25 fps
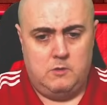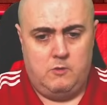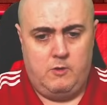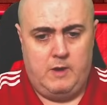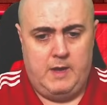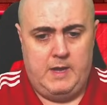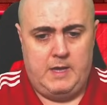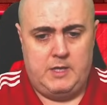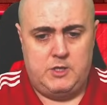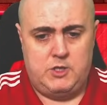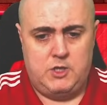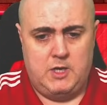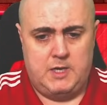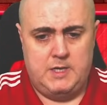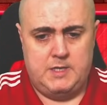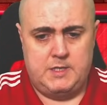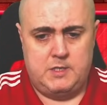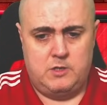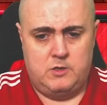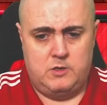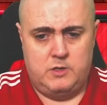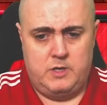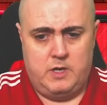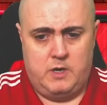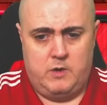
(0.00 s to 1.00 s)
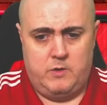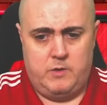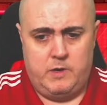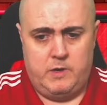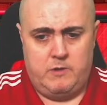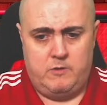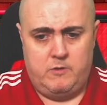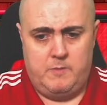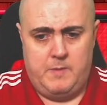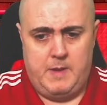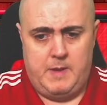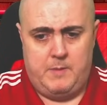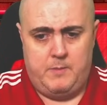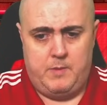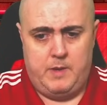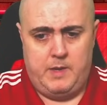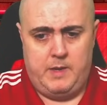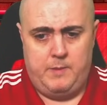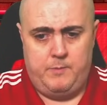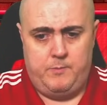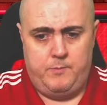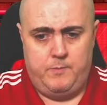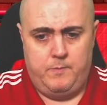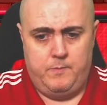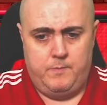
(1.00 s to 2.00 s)
Craig, John is a good owner. Remember
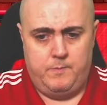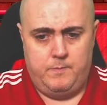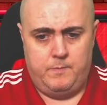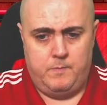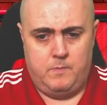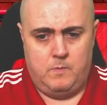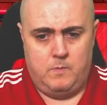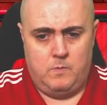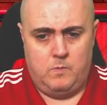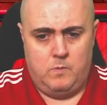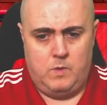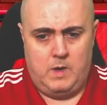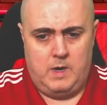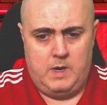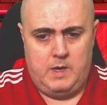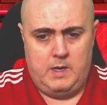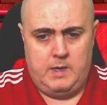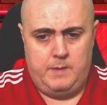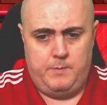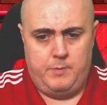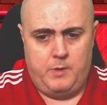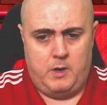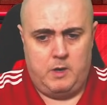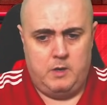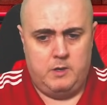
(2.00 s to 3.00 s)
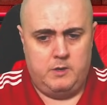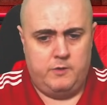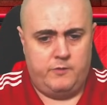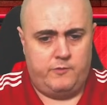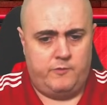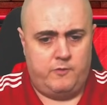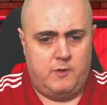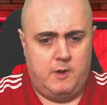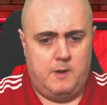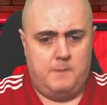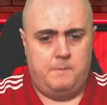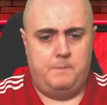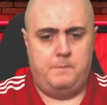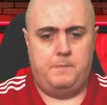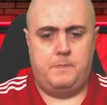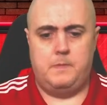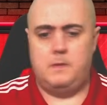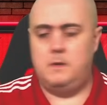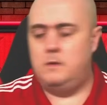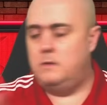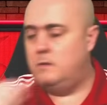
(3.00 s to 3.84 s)
he where he bought us from.